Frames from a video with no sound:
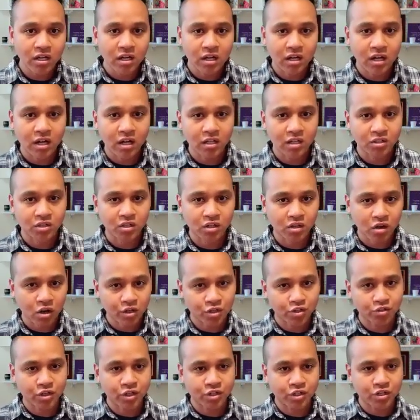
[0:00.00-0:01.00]
So the CAR
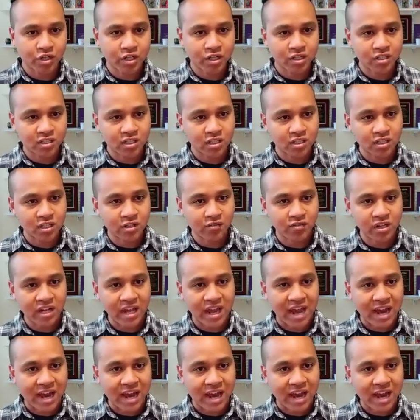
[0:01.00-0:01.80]
structure consists of an